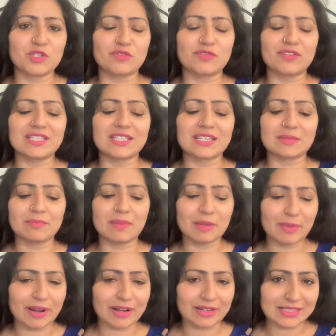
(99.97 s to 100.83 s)
to visit
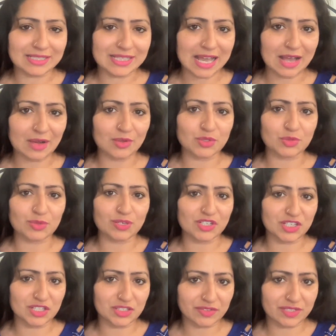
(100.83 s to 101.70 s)
my parents' house when
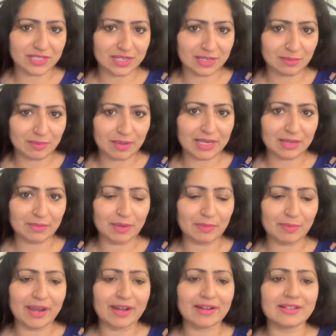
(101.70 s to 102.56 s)
she's visiting
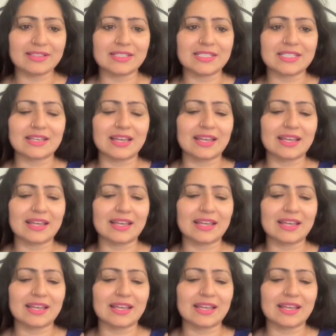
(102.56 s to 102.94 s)
my parents.